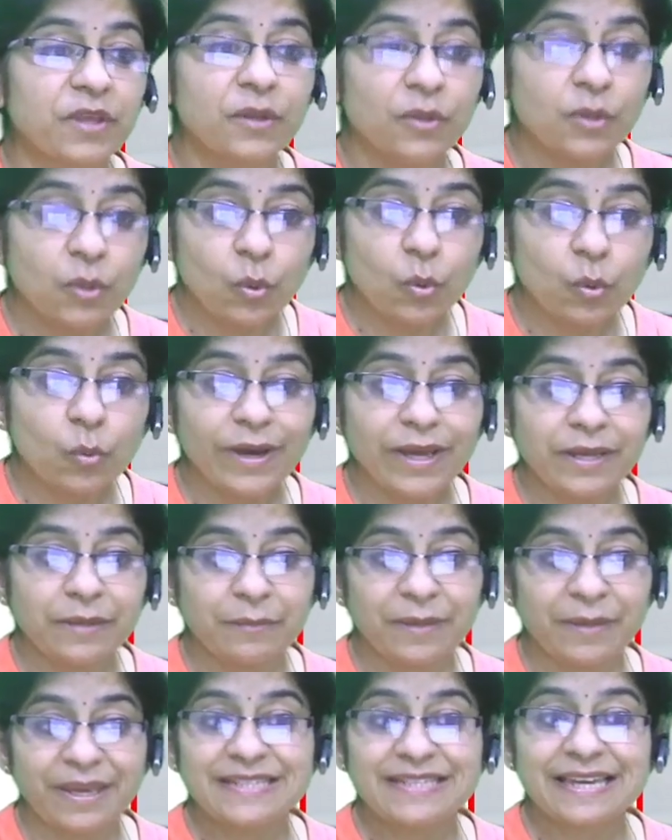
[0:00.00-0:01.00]
No one
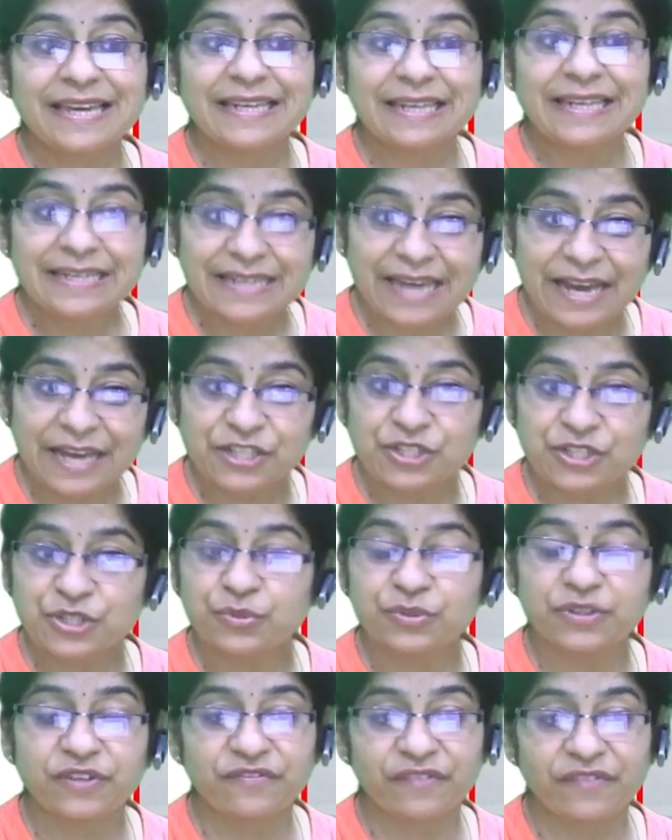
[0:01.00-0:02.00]
made any dash
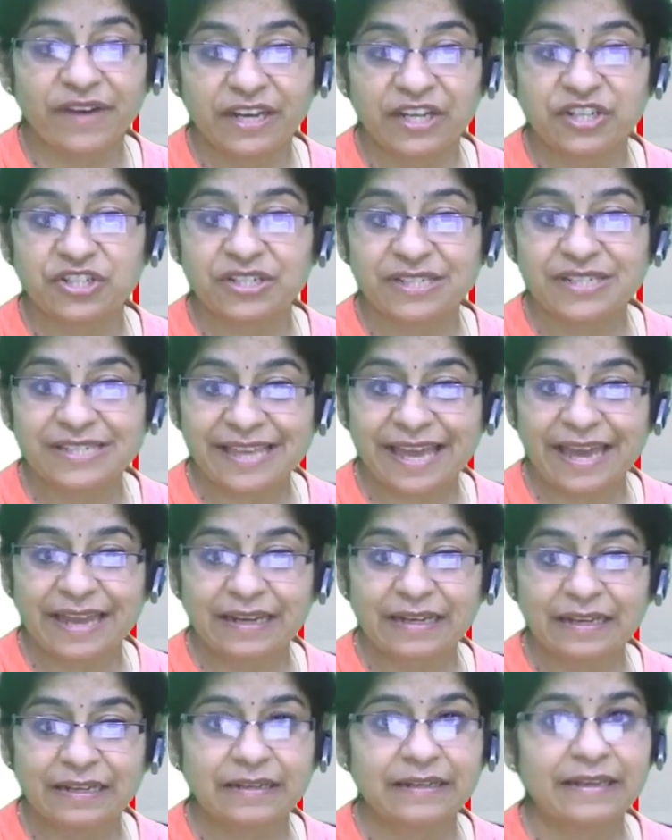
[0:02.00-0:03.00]
to the financial
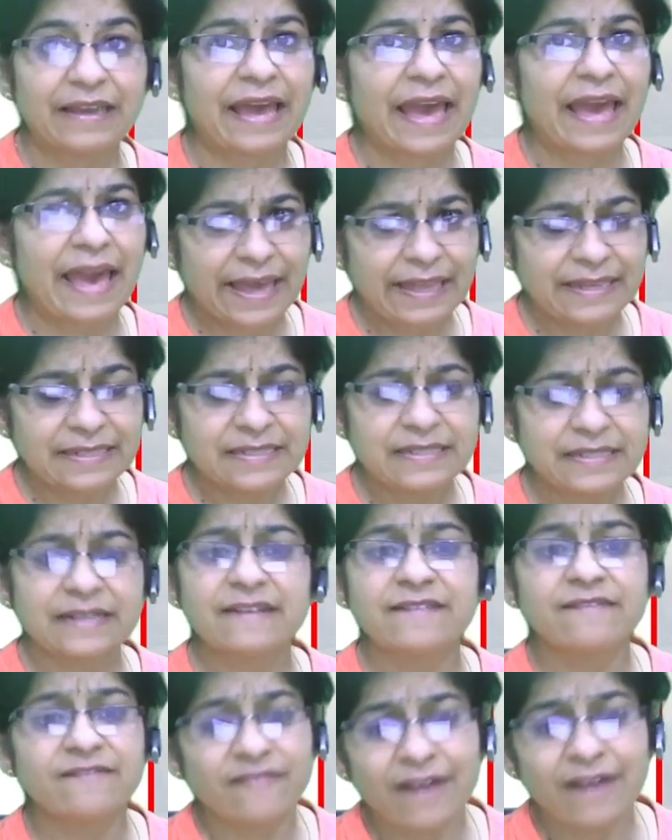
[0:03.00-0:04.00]
scandal, and
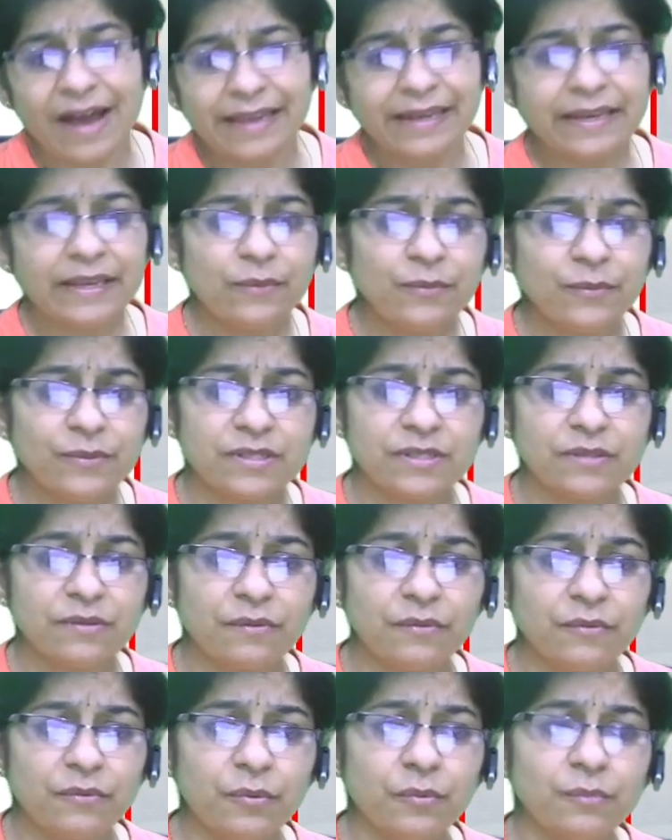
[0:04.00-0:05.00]
while he was in
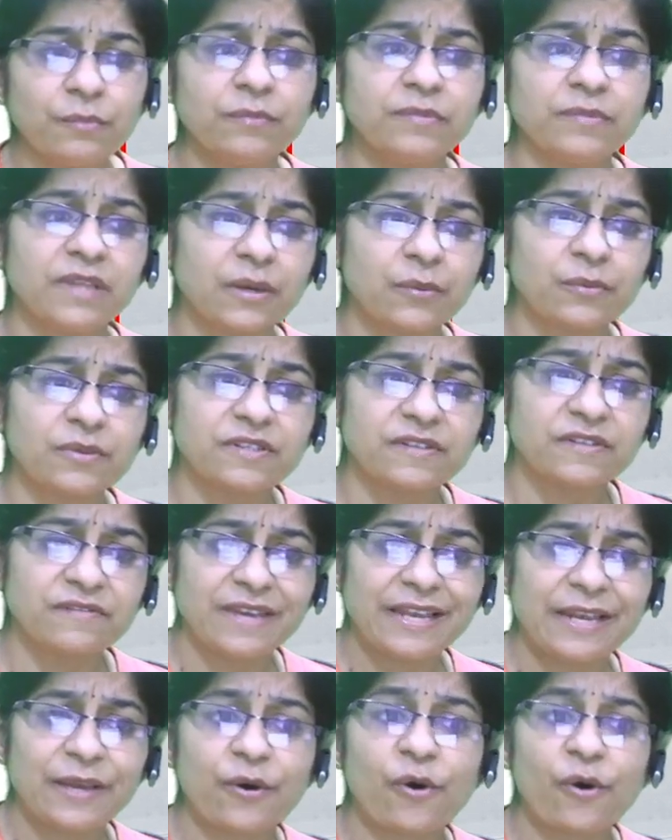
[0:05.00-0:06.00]
the room, there was a
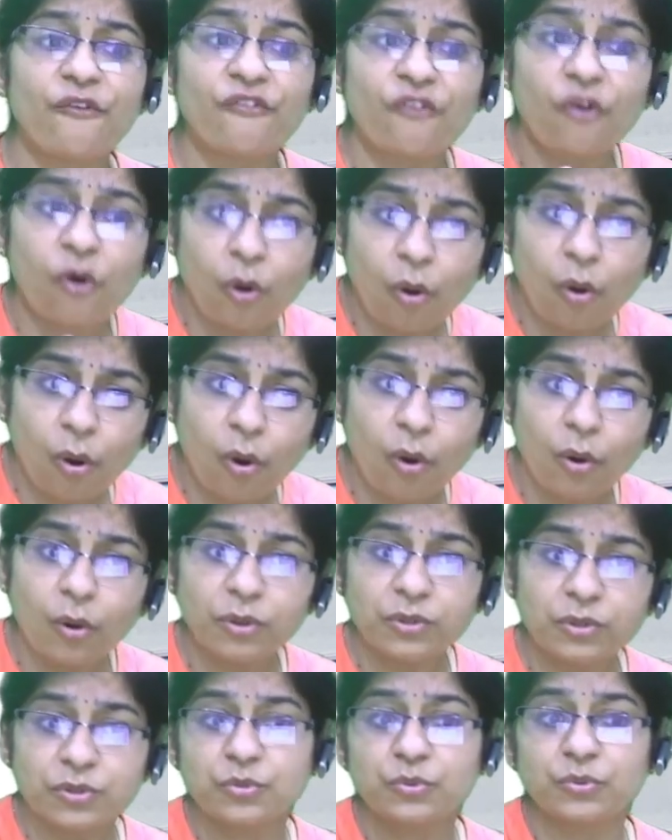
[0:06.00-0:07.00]
feeling of
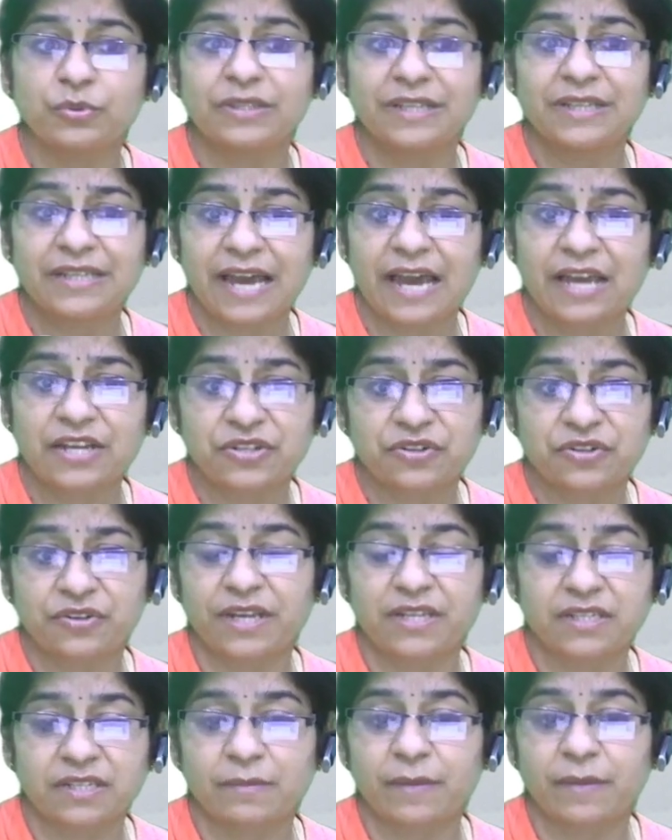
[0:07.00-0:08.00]
awe to the dash
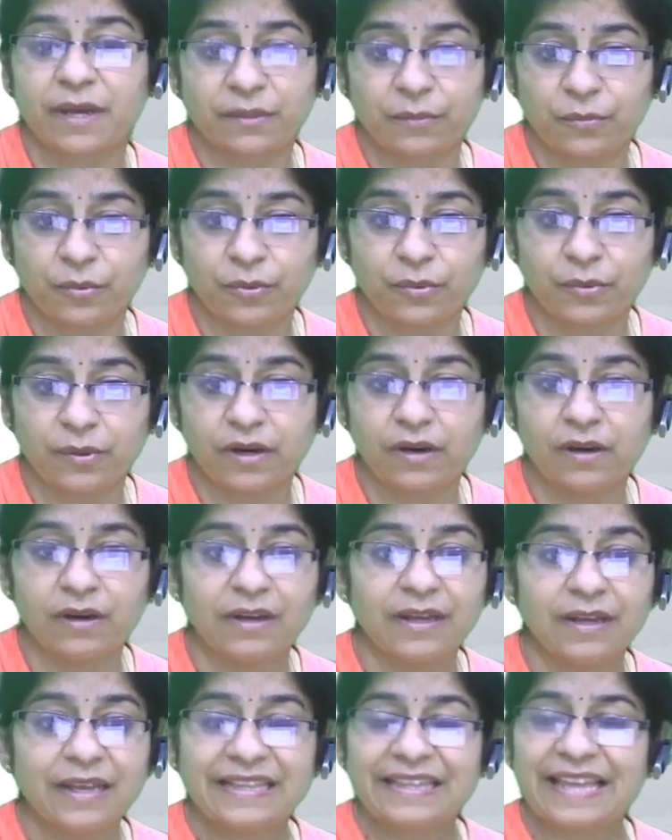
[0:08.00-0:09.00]
created by the broker
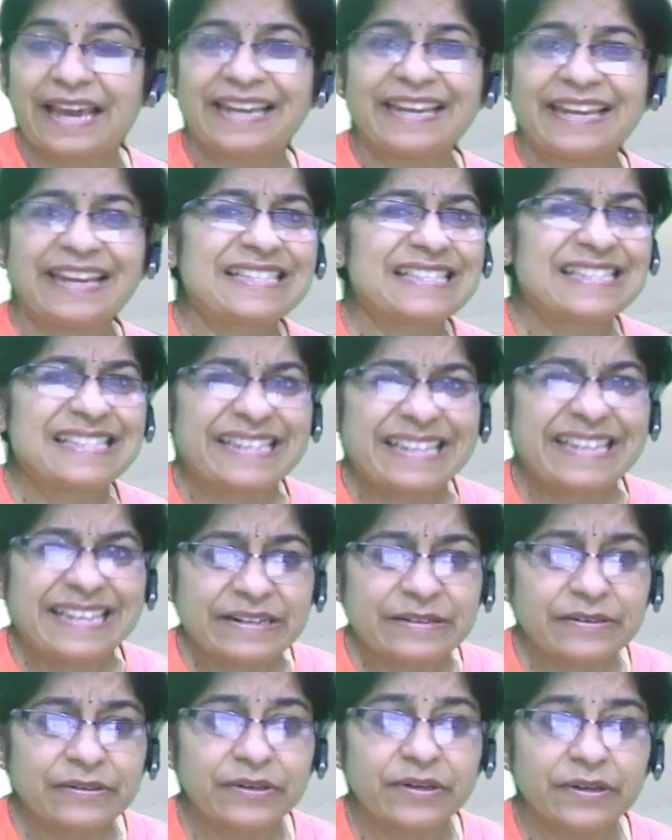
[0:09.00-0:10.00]
that had
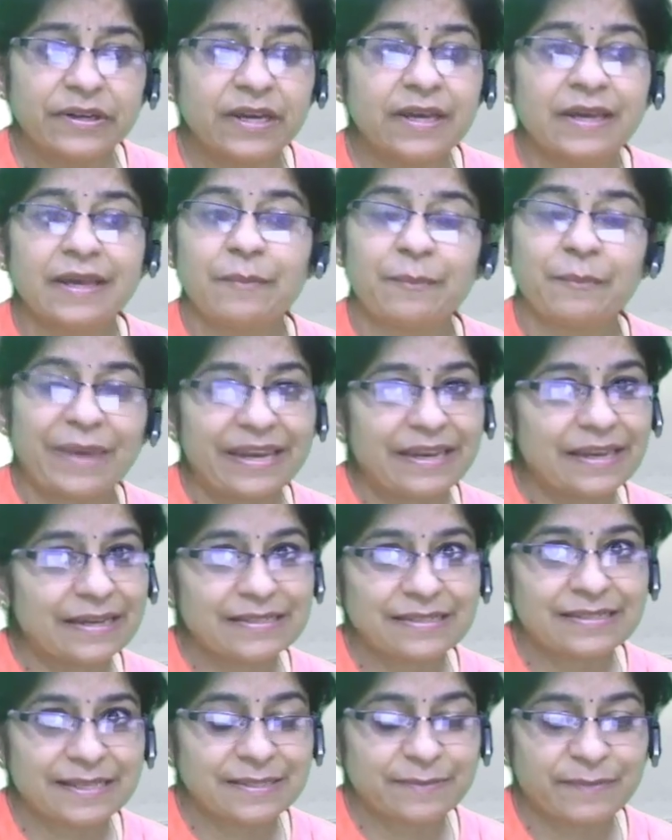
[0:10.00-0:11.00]
snared many
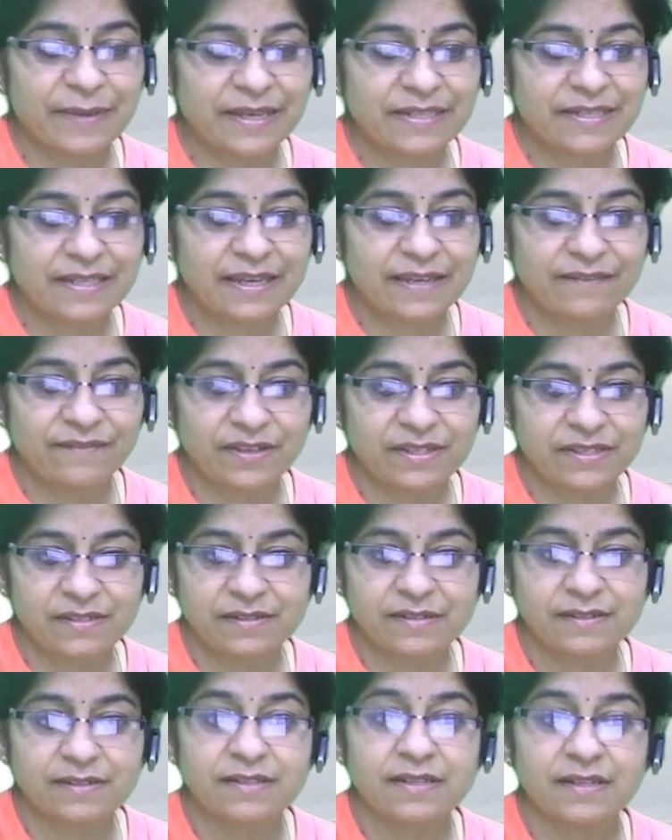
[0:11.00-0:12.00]
unsuspecting
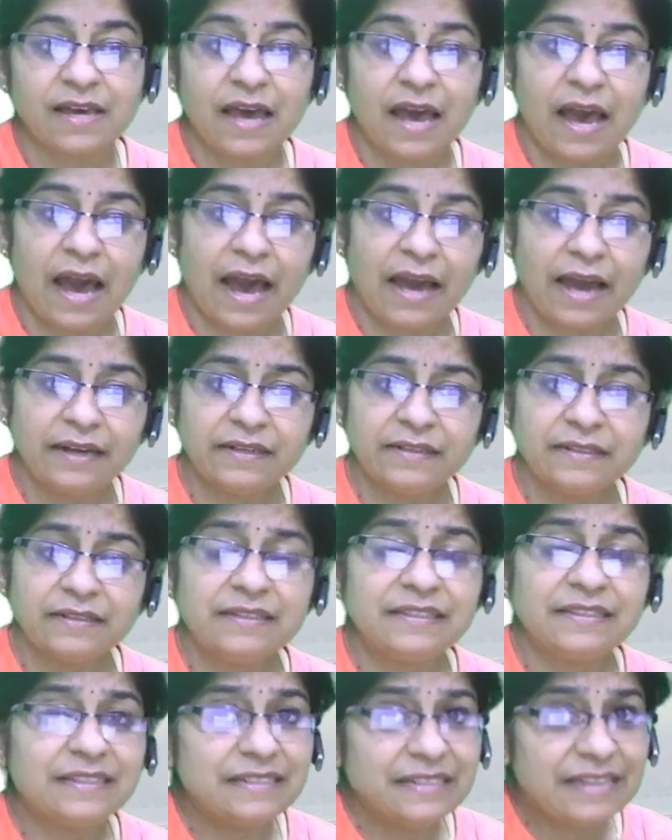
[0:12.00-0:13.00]
investors under
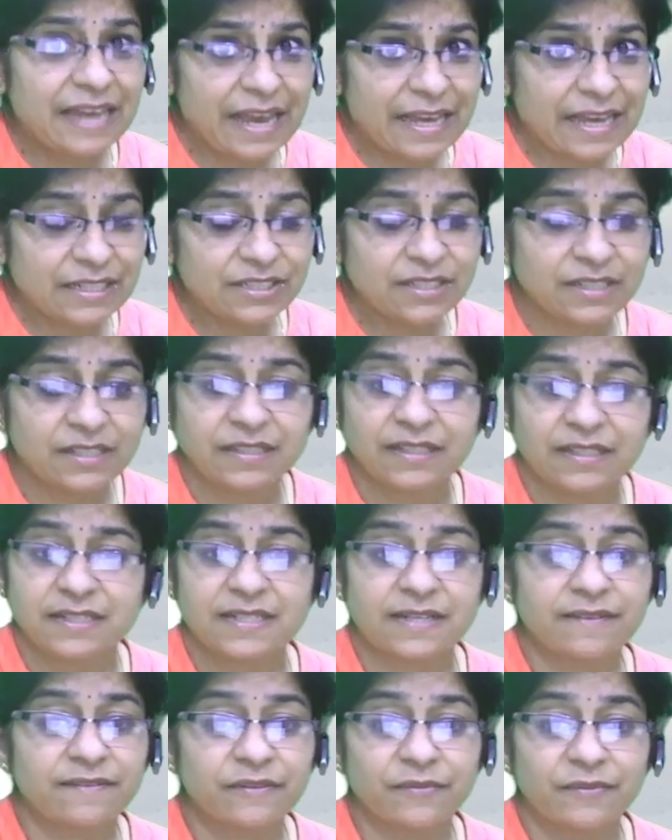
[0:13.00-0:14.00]
the dash
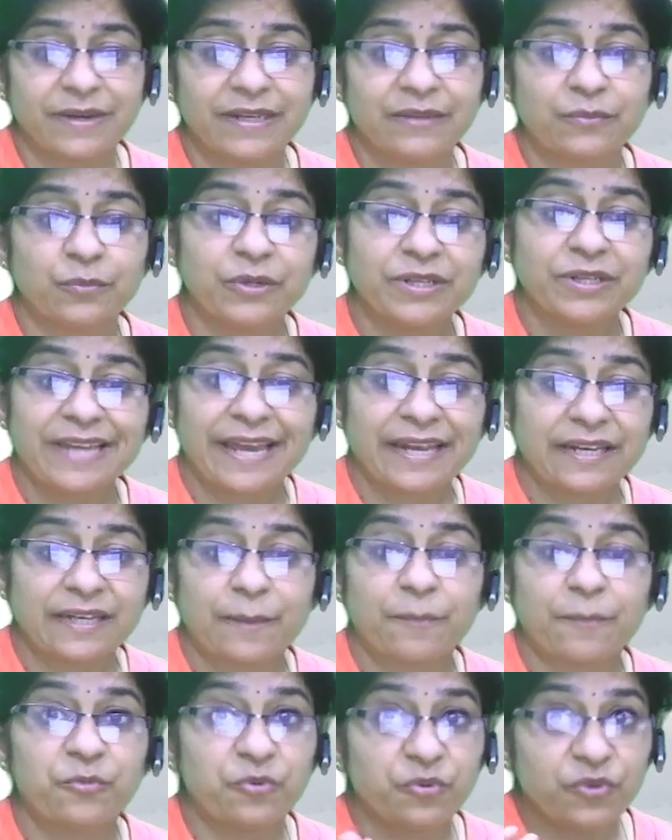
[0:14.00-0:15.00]
that everyone would end
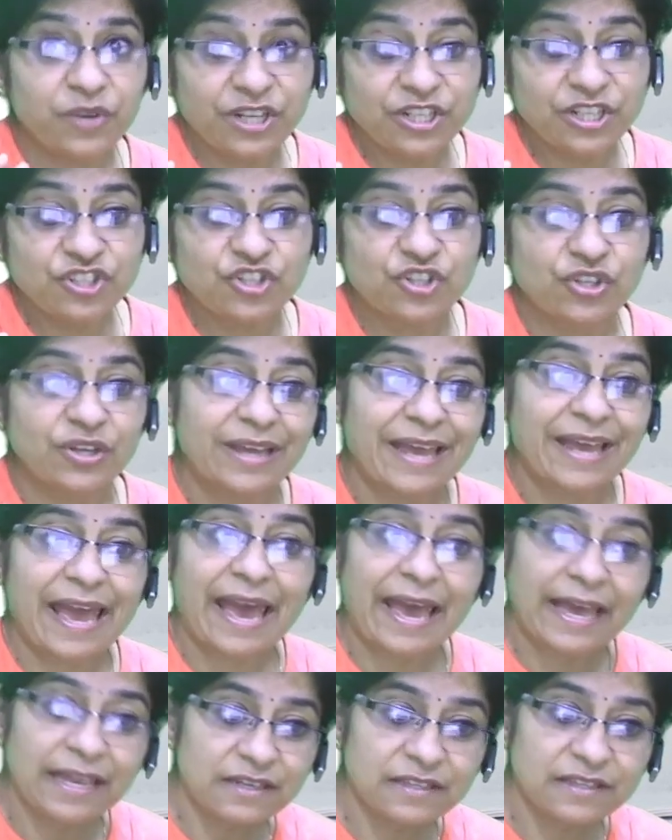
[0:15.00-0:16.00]
up rich,
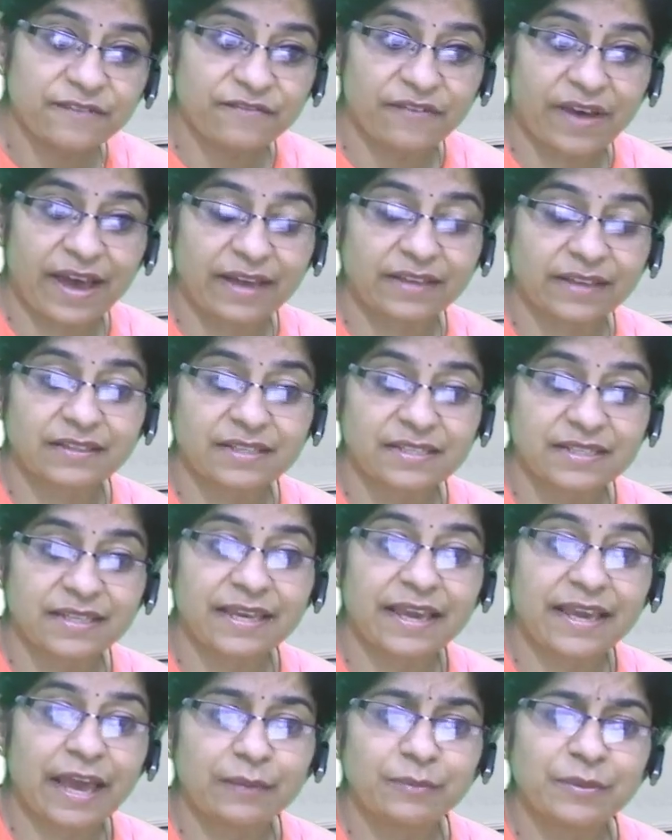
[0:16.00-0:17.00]
and the fact that
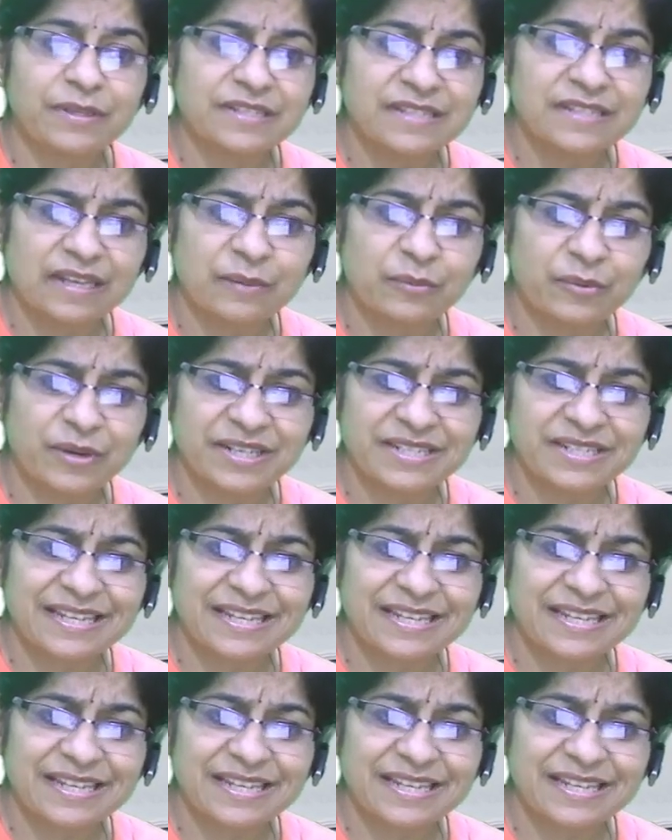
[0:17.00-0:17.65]
he had been celebrating